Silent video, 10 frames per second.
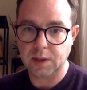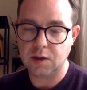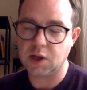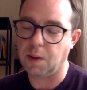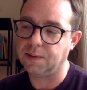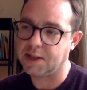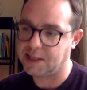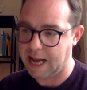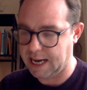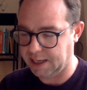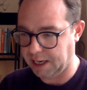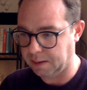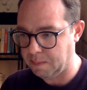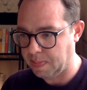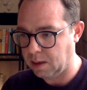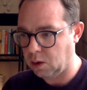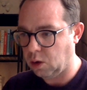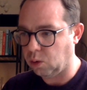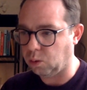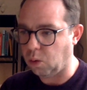So understanding
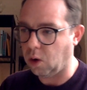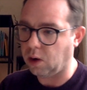what